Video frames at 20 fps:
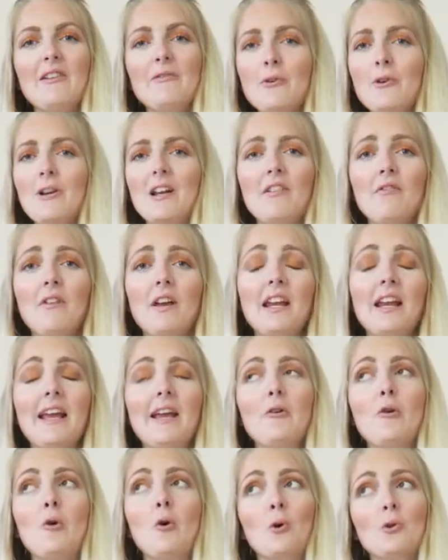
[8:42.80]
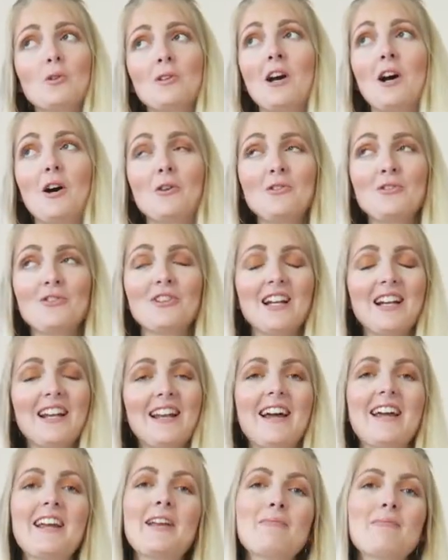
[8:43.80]
If you live in a hot country
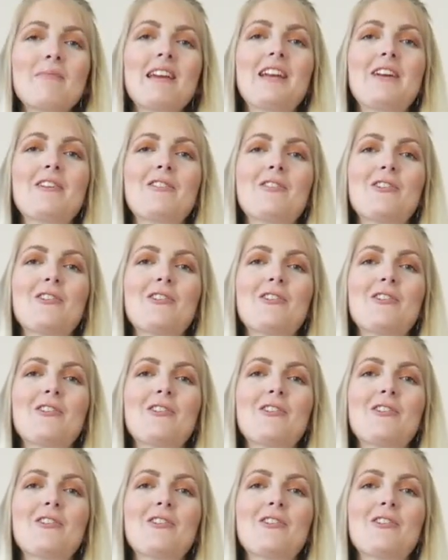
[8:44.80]
like me,